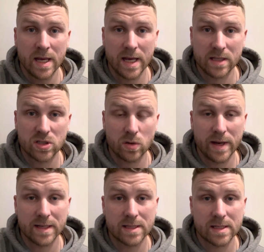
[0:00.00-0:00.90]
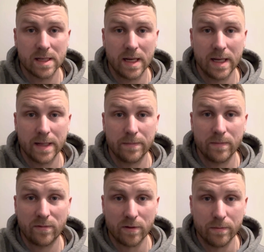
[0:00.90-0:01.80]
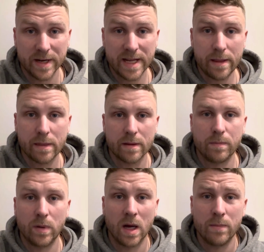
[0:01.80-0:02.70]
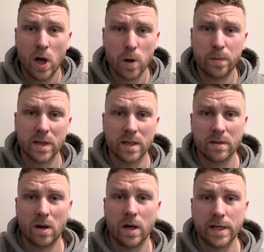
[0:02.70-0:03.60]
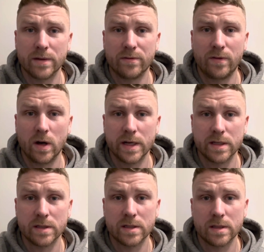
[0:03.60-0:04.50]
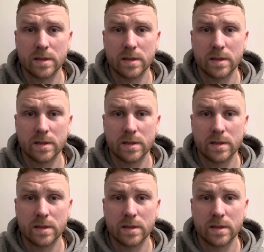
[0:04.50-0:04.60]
into it um, from beneath but I'm hoping that I can find